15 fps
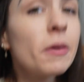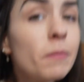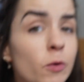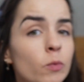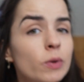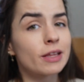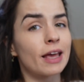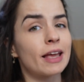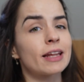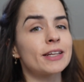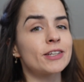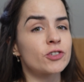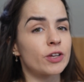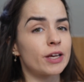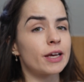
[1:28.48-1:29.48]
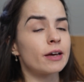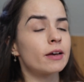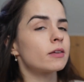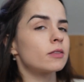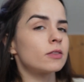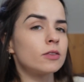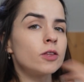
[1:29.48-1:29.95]
people with ADHD
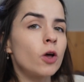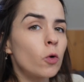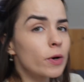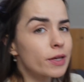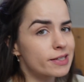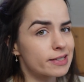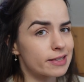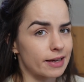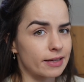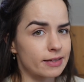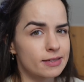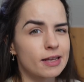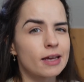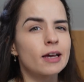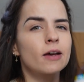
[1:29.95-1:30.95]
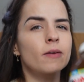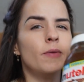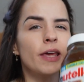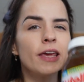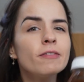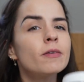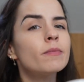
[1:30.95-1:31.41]
notice things
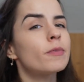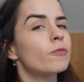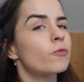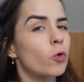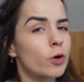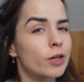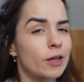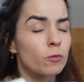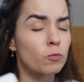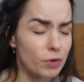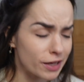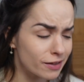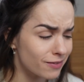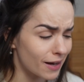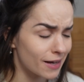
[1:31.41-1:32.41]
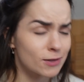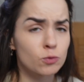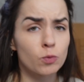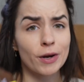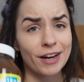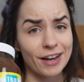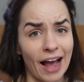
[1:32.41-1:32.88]
even before they
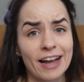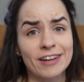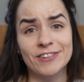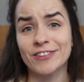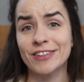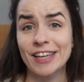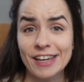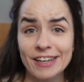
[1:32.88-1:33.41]
realize what it actually